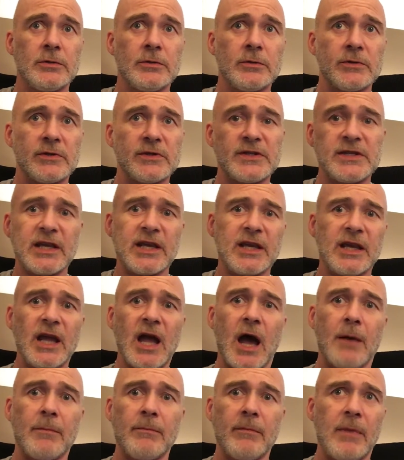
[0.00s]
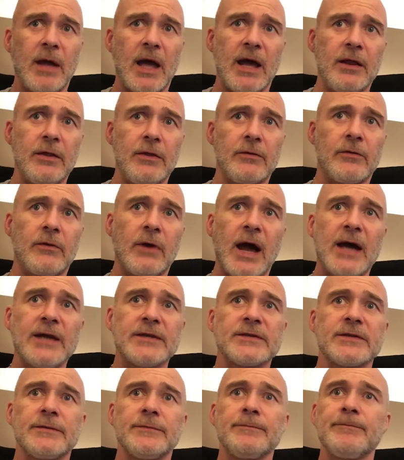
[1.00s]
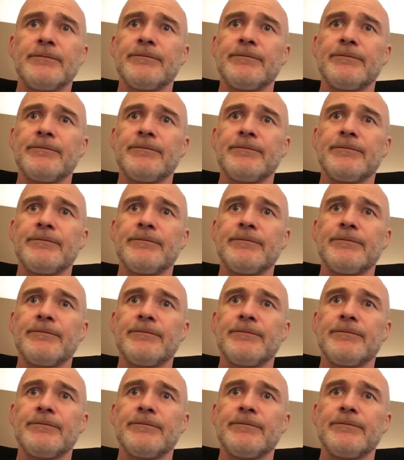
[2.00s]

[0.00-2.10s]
sticking up out of the horizon.